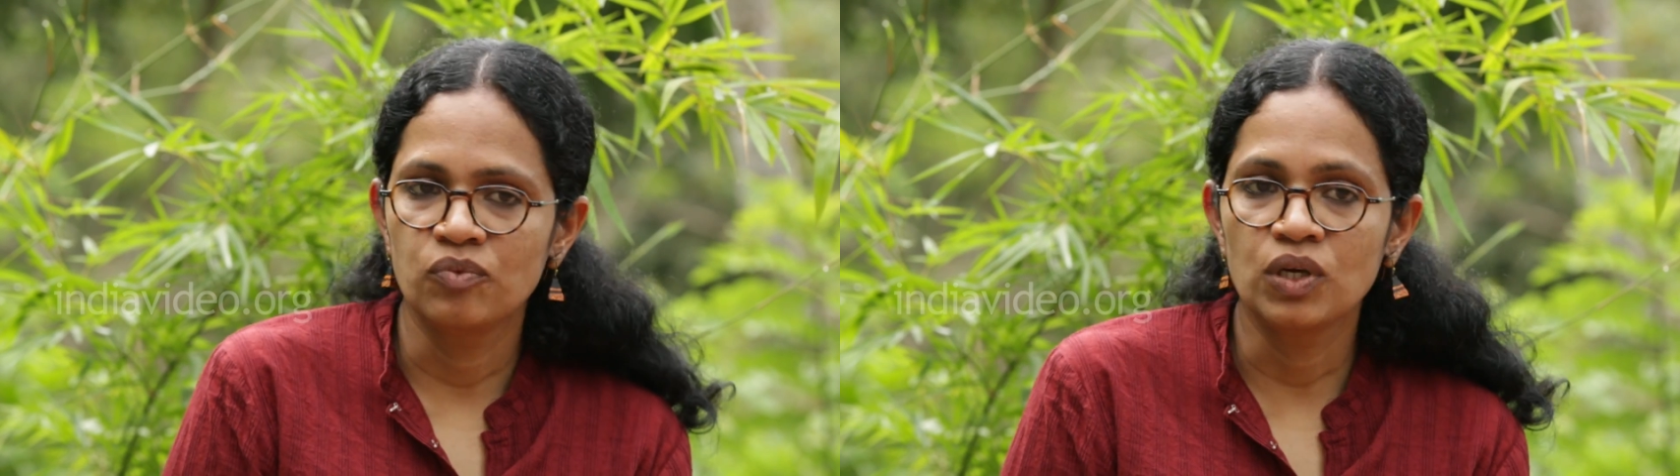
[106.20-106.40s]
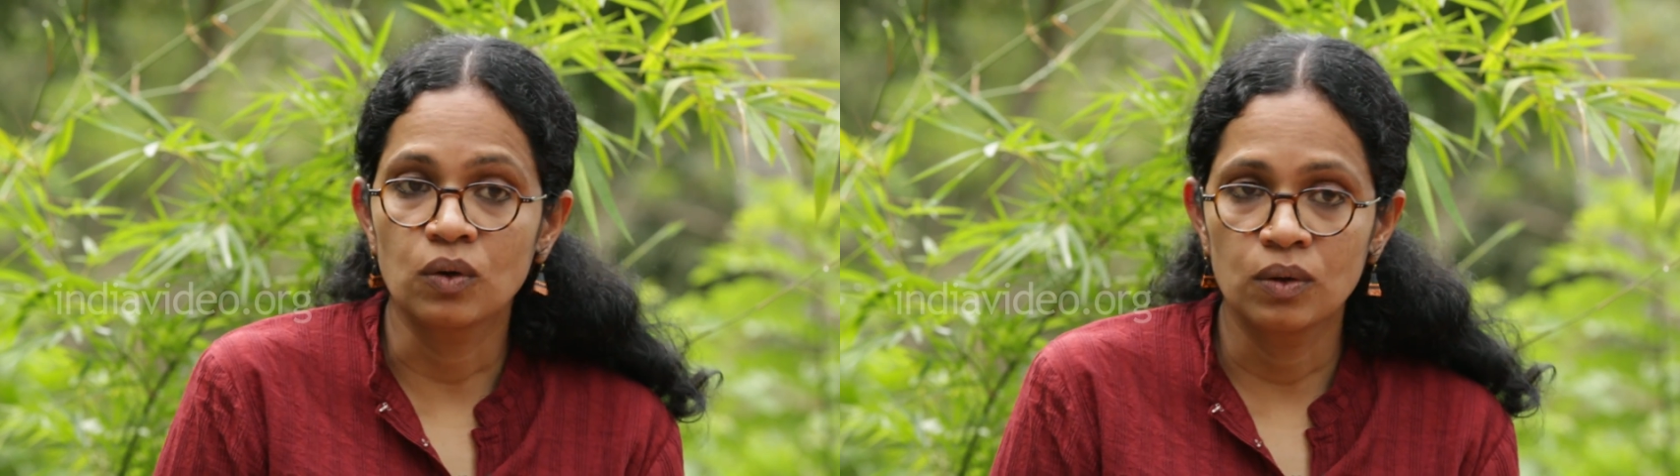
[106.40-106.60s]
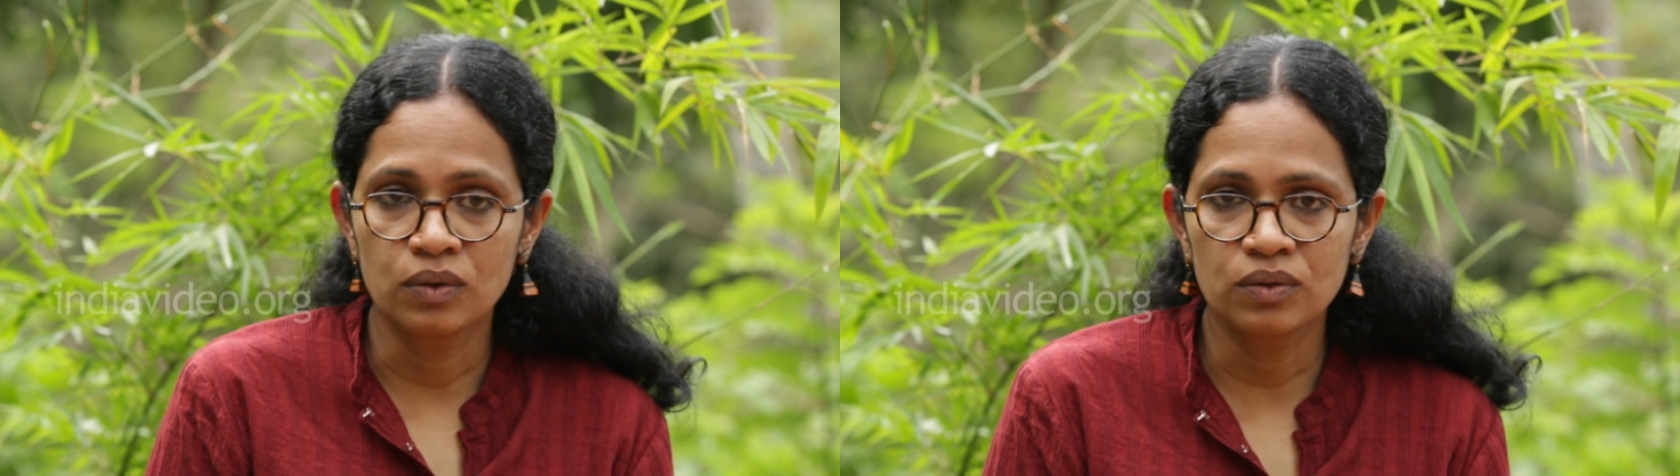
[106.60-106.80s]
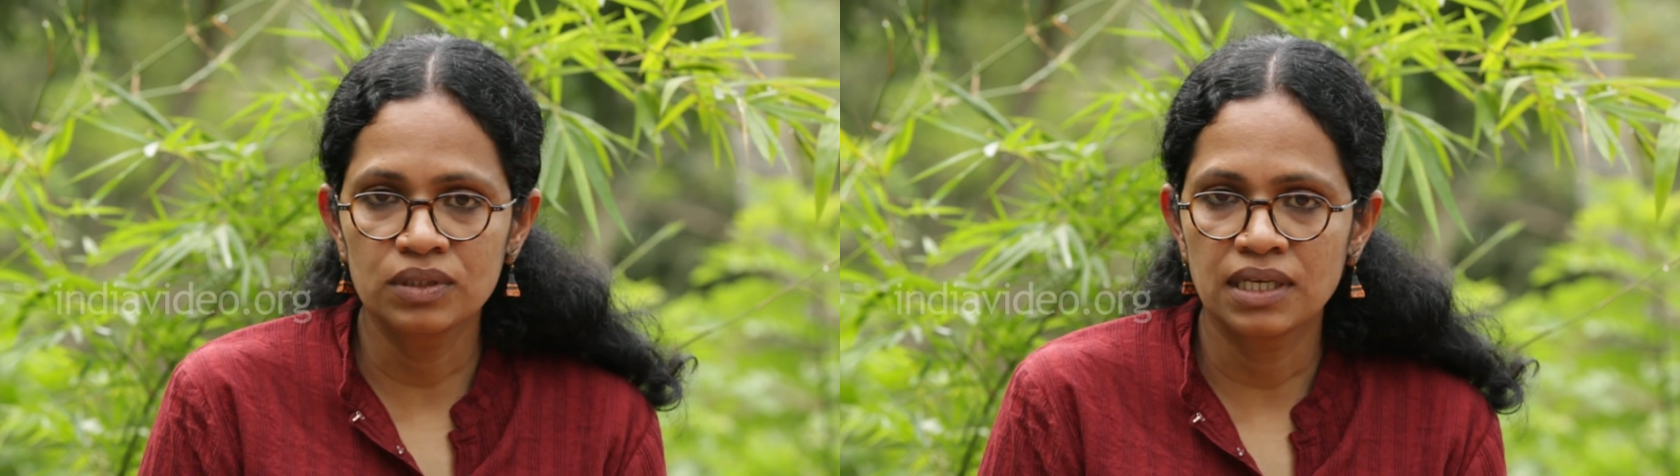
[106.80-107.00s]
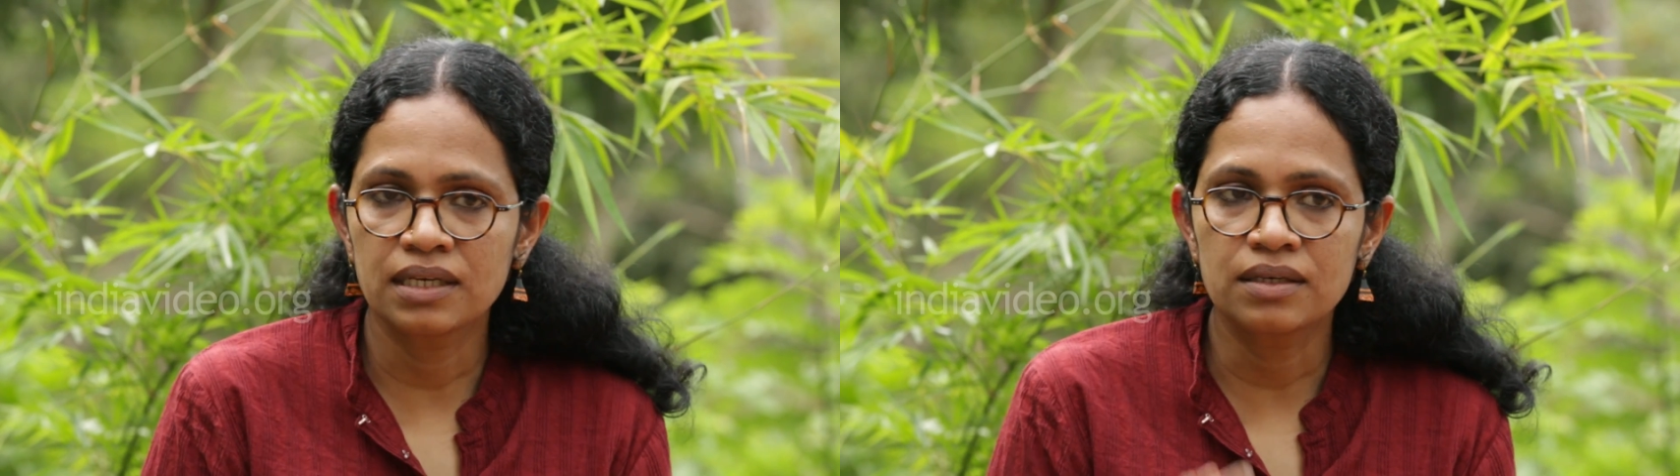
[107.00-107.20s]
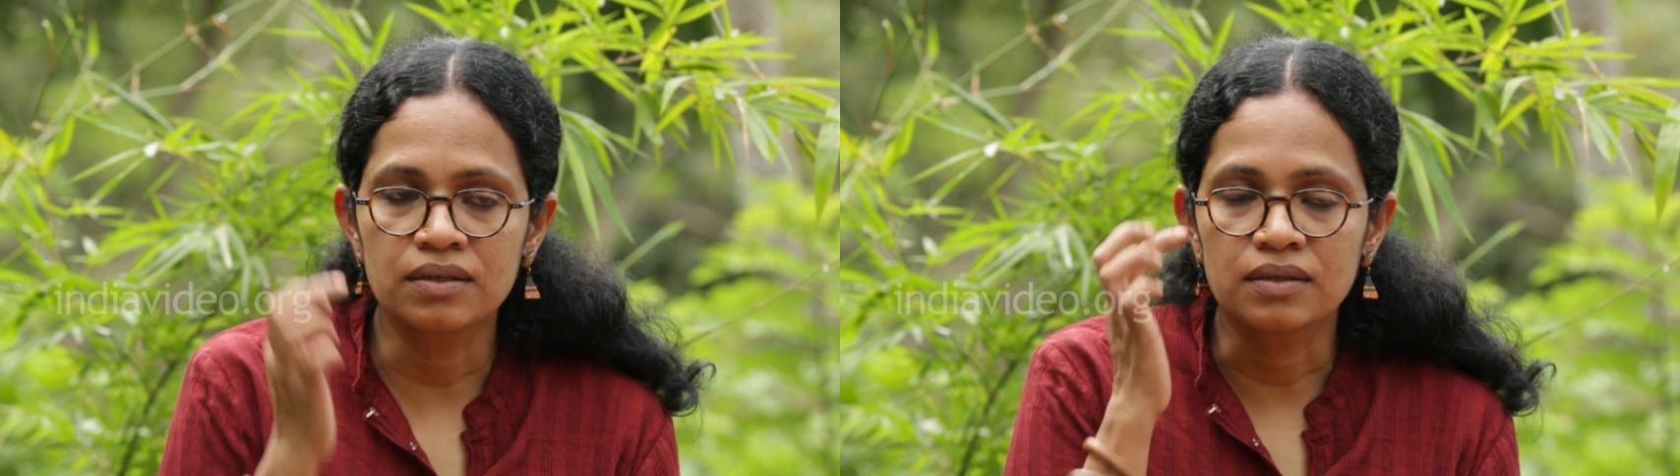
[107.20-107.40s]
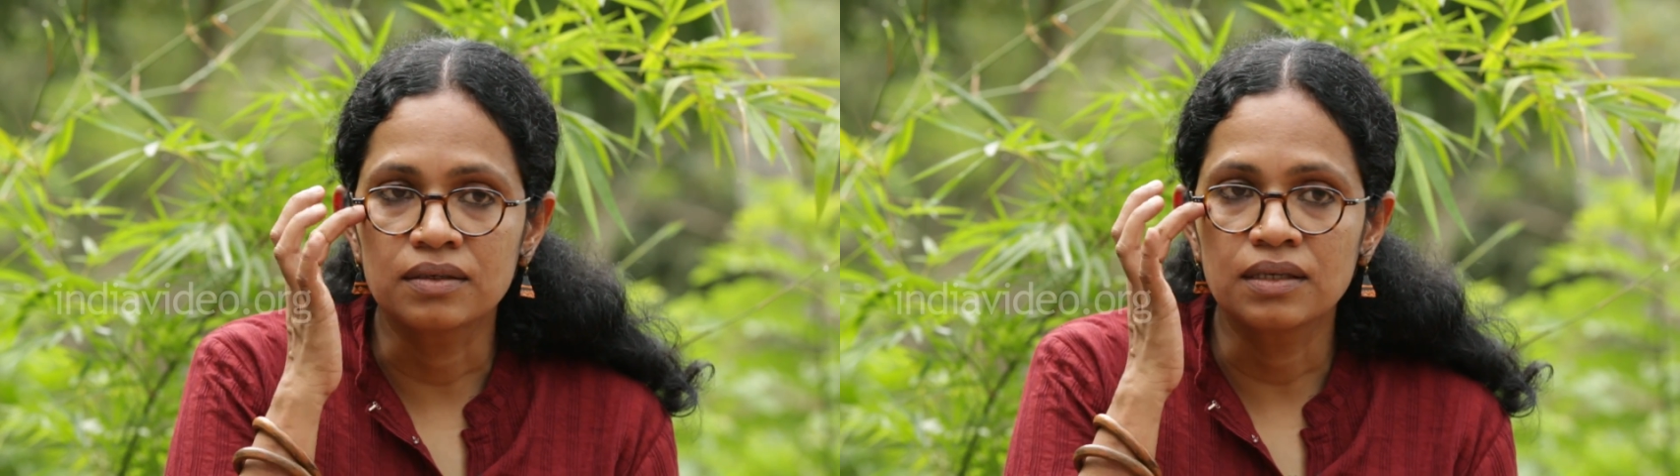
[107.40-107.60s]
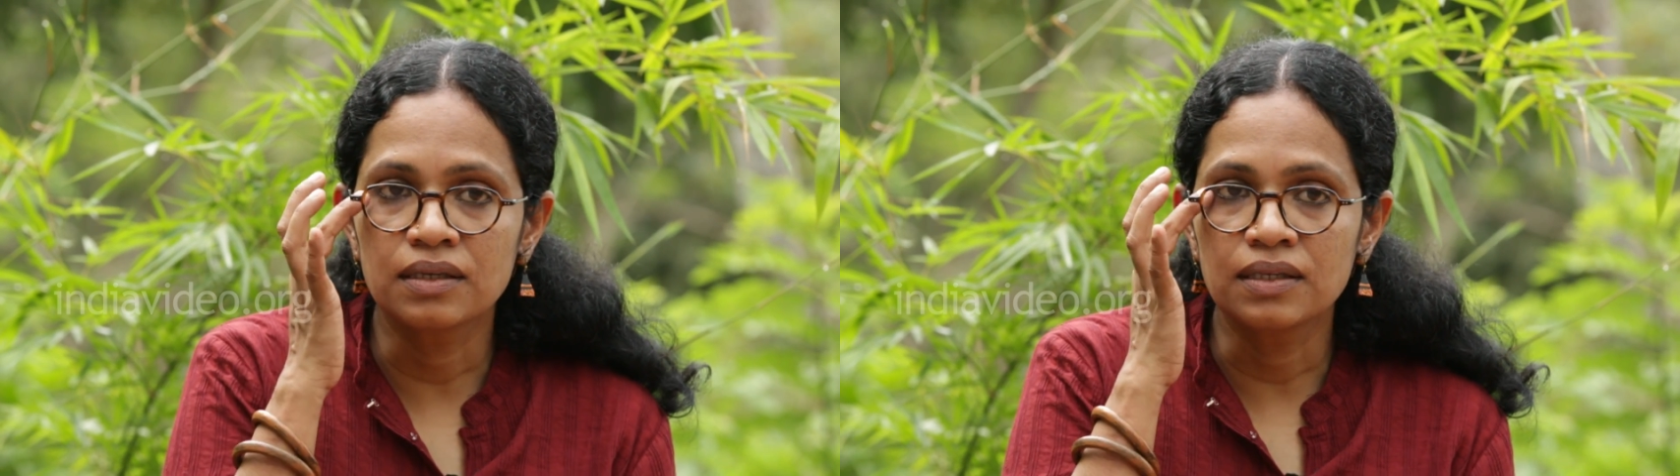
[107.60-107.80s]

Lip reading: we all know that they